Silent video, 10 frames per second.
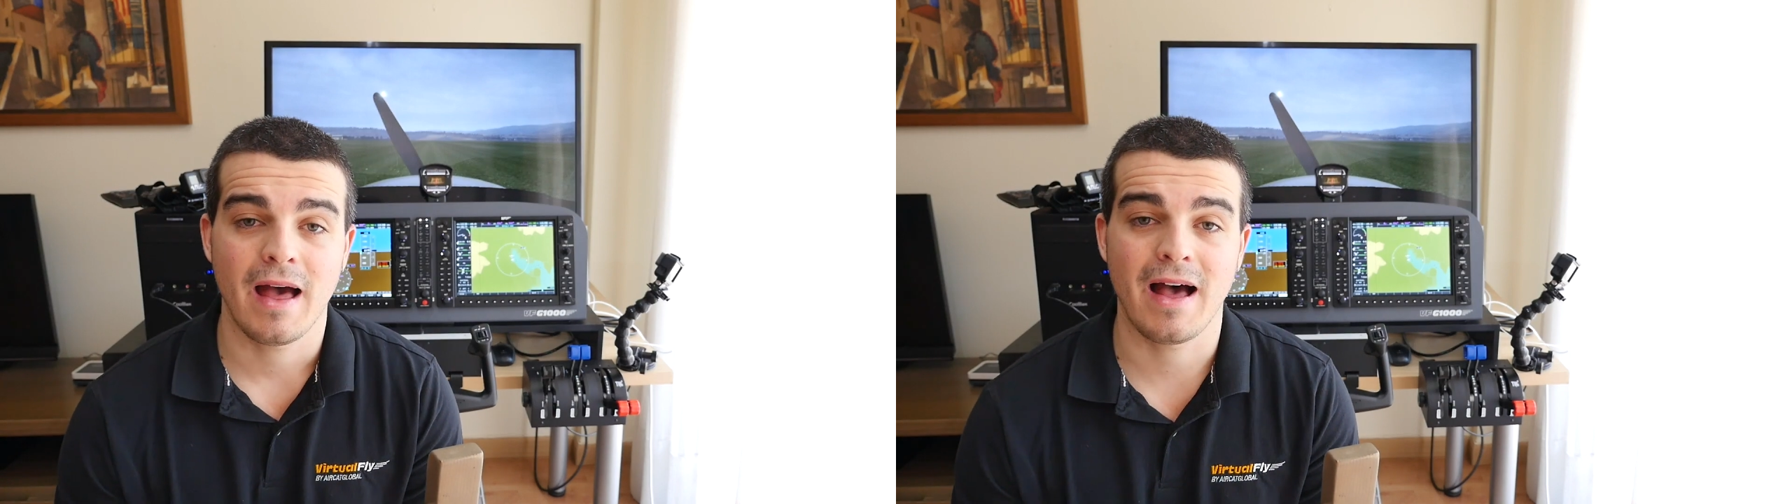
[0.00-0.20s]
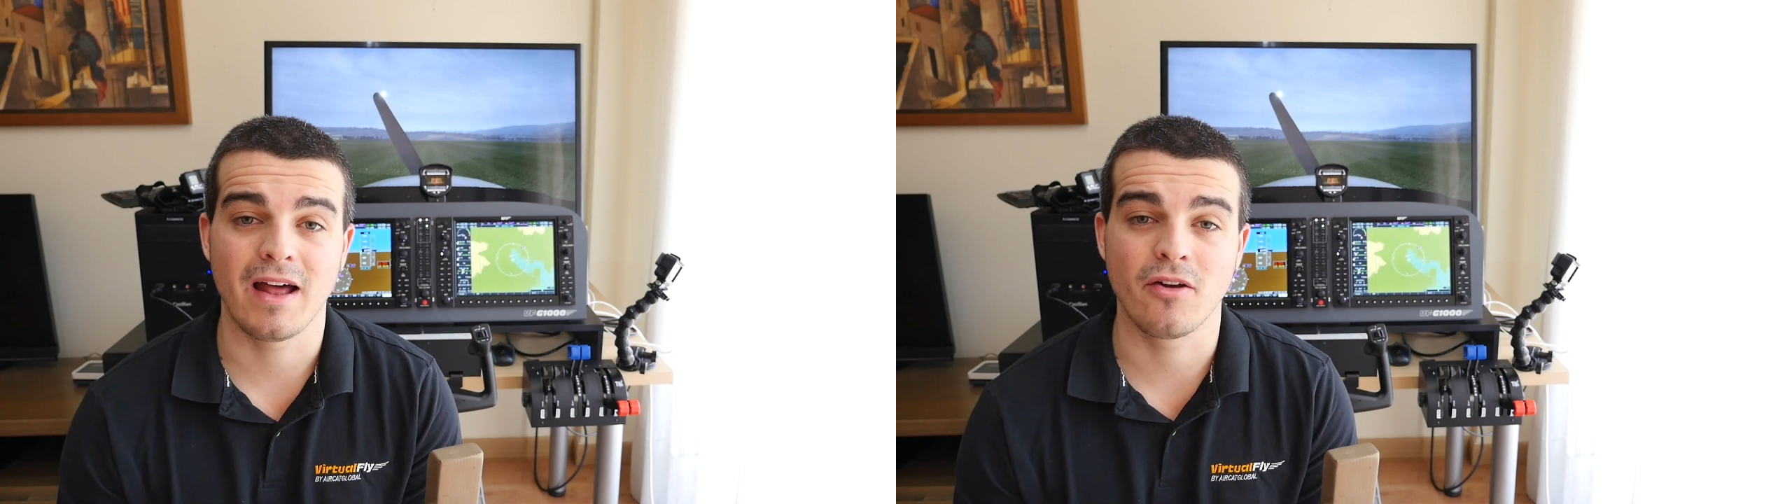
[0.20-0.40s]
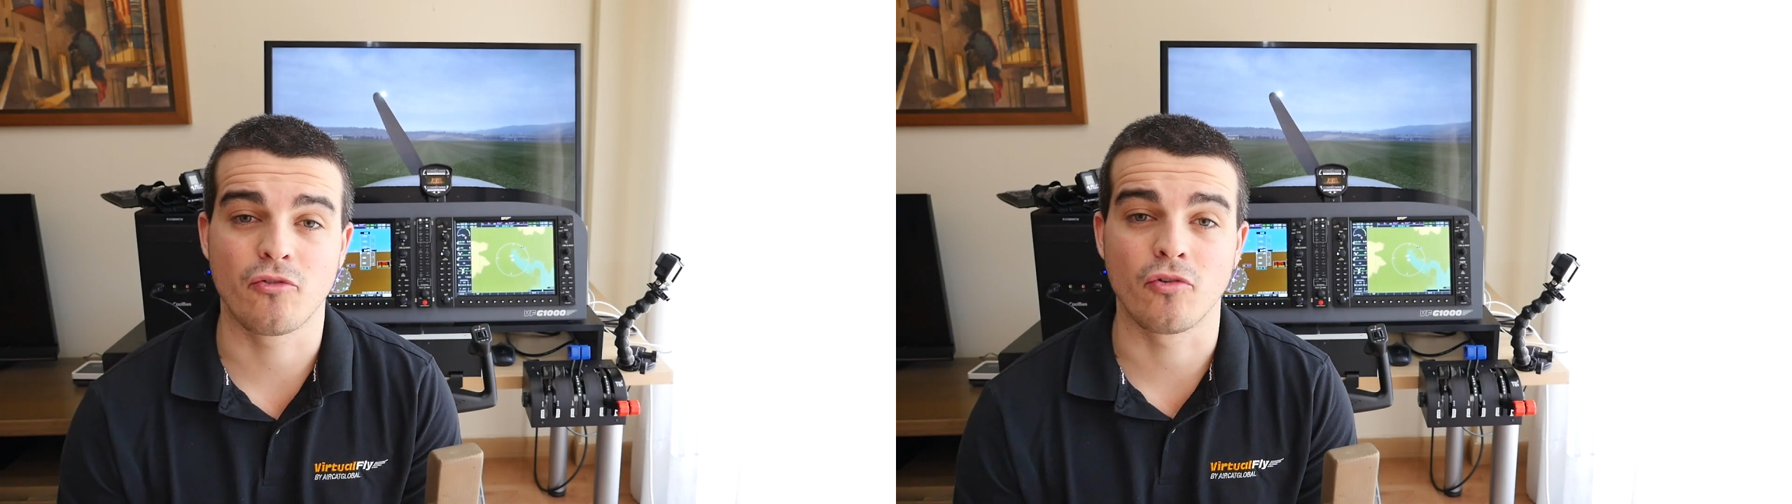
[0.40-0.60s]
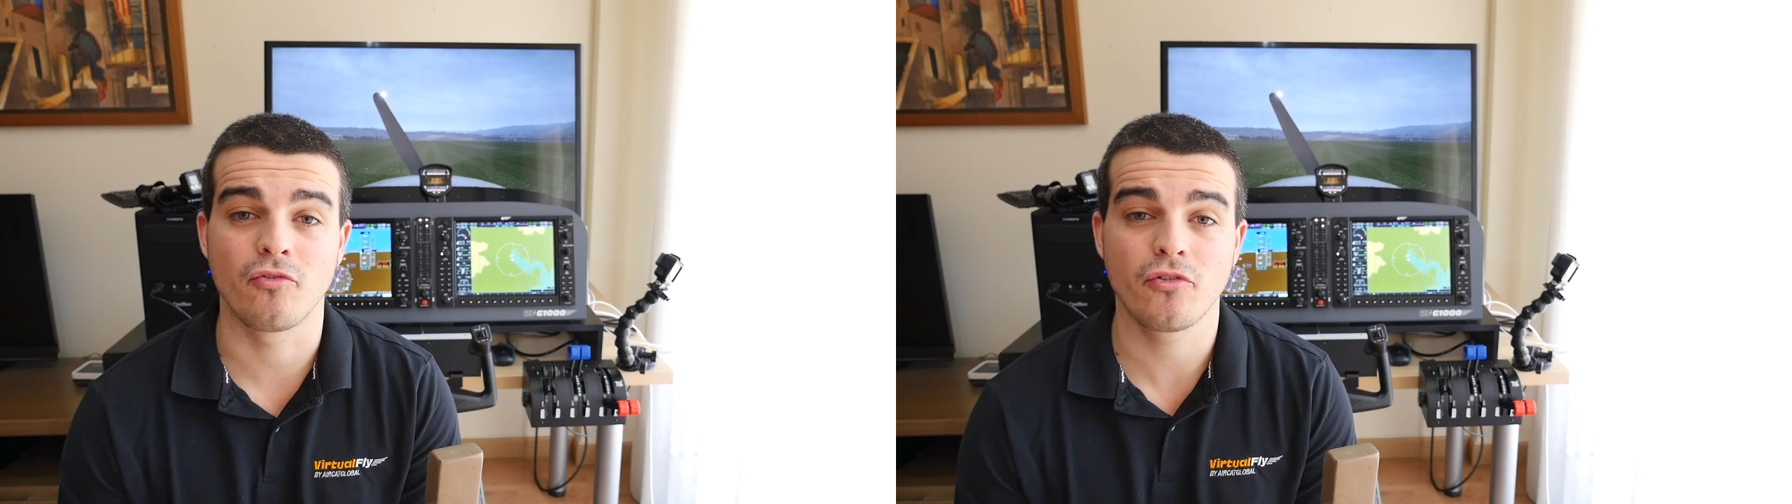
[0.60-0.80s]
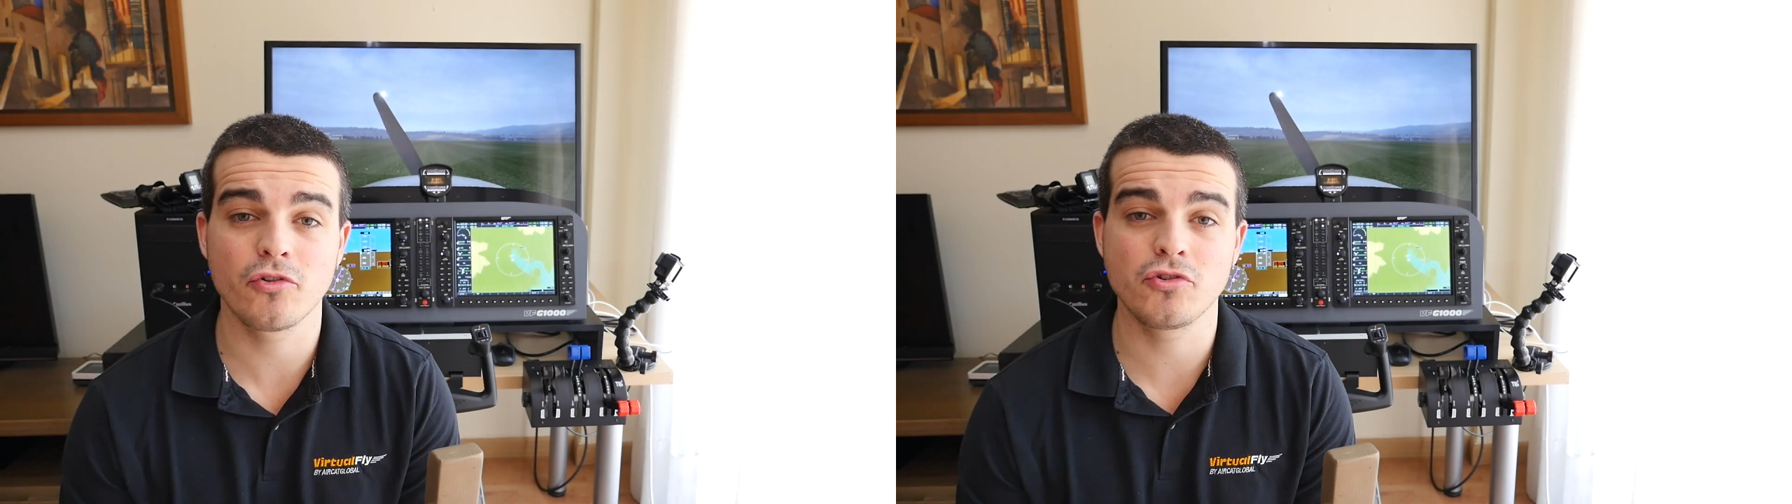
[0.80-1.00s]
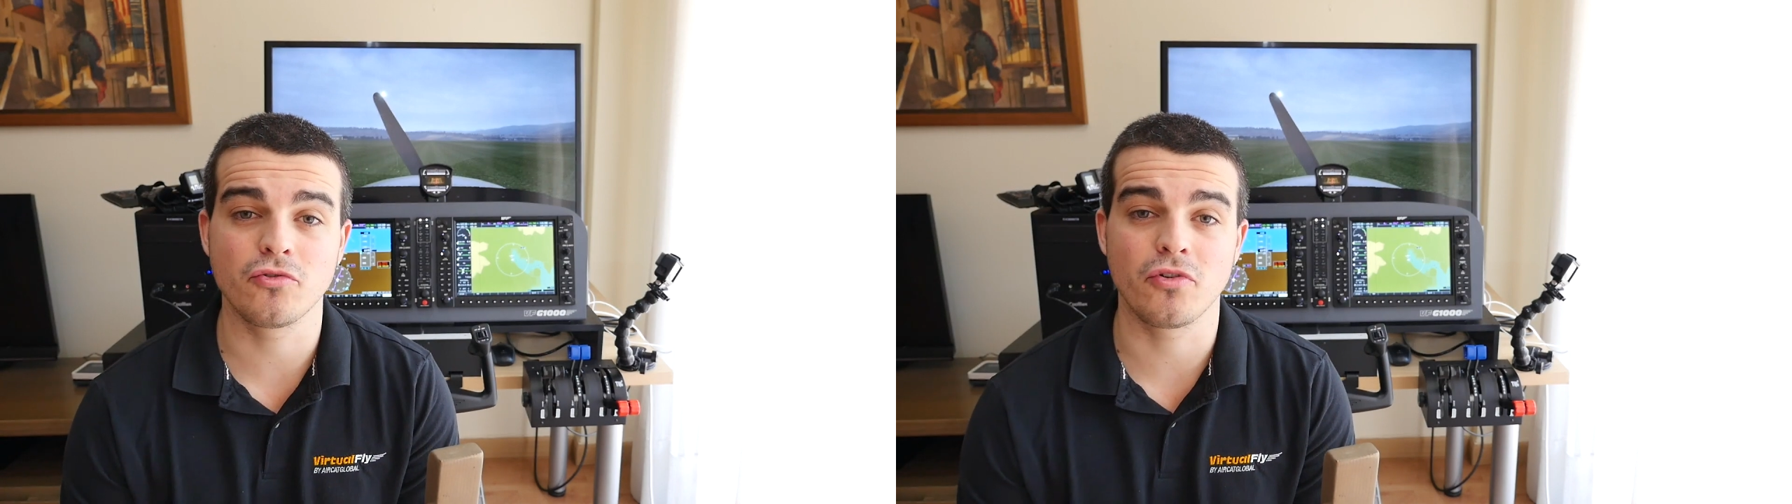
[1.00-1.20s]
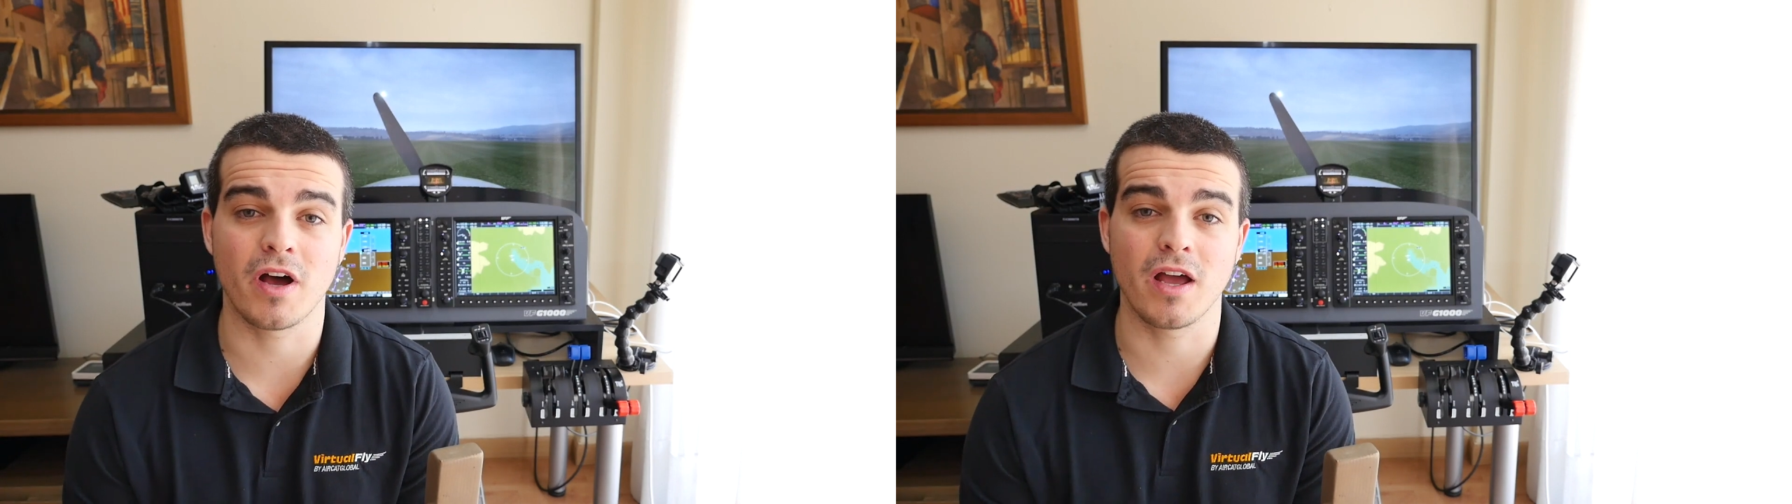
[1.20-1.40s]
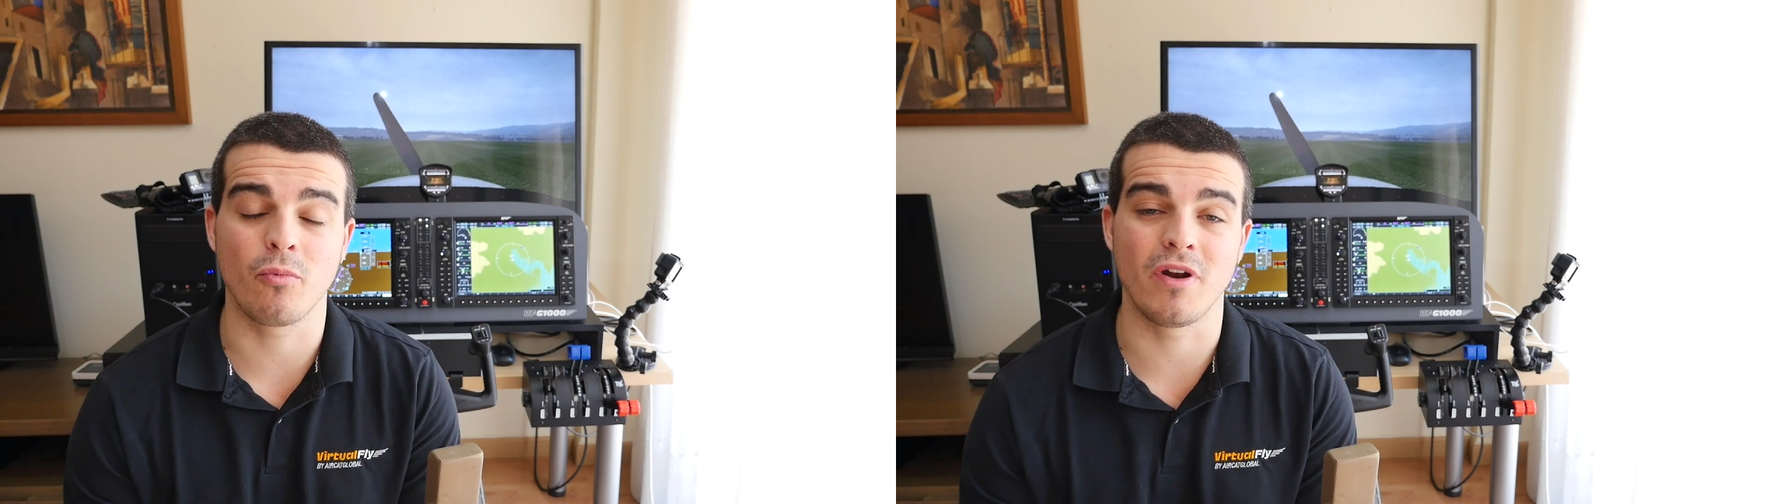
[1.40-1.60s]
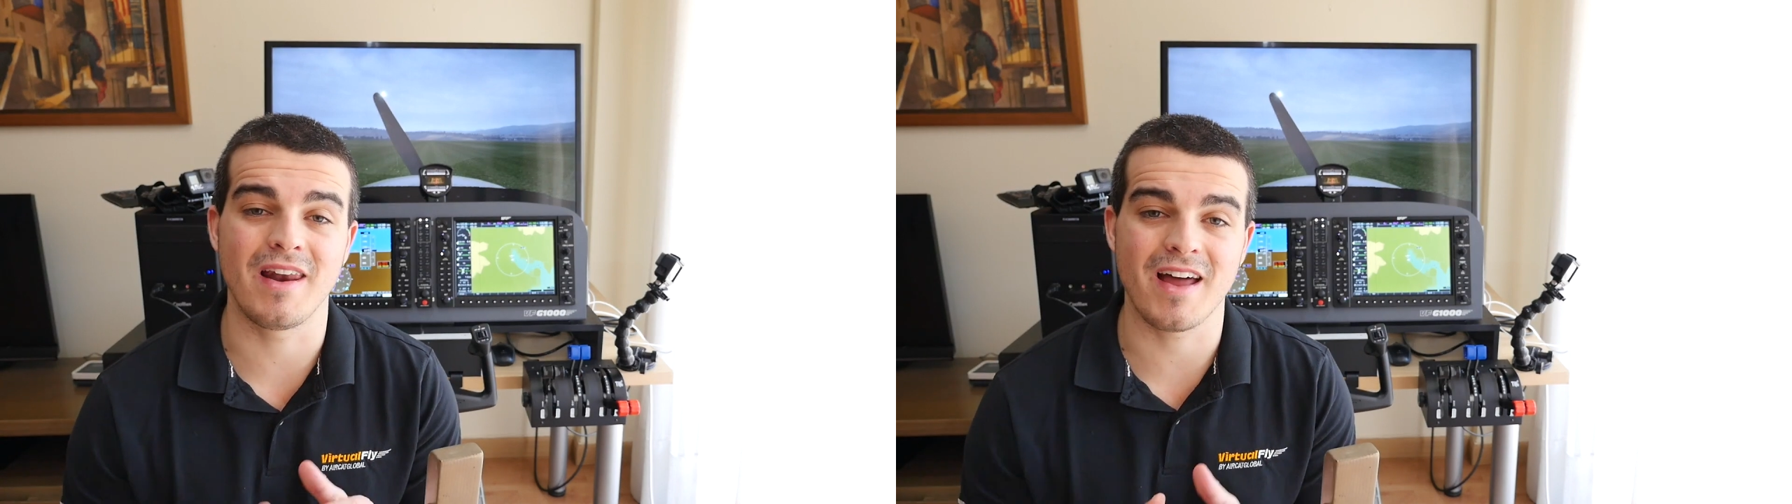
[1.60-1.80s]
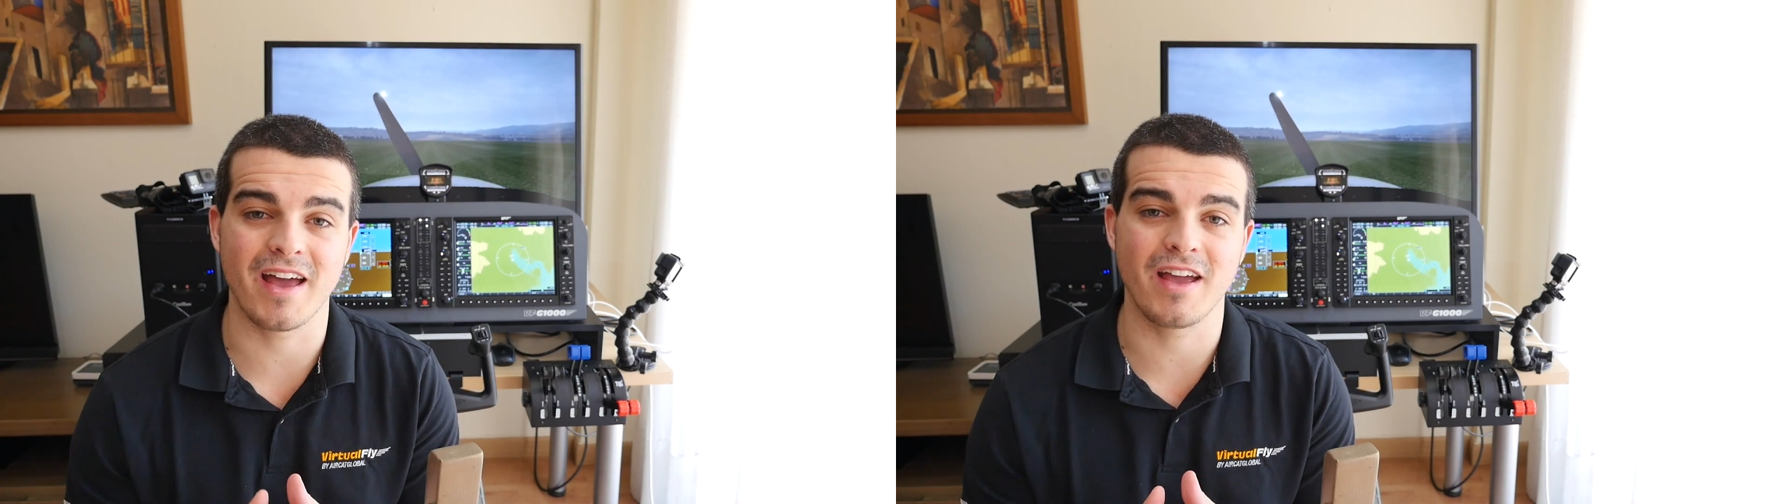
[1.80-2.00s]
And from Virtual Fly we'd
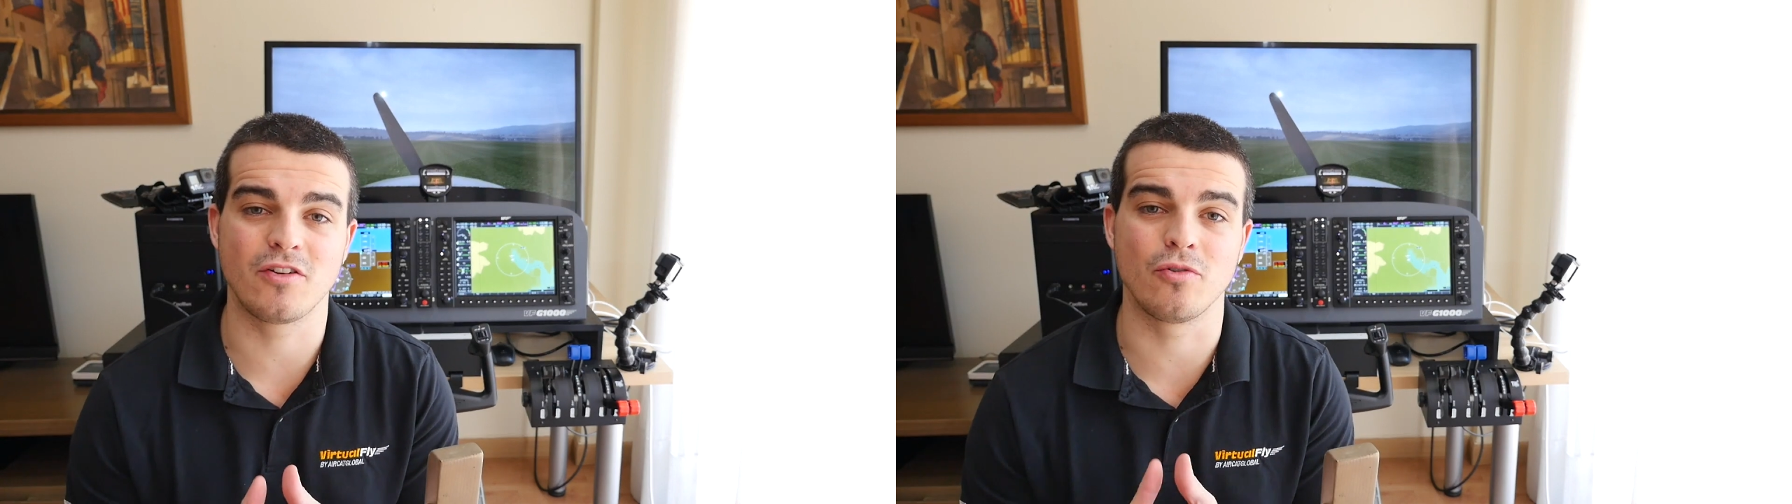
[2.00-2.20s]
like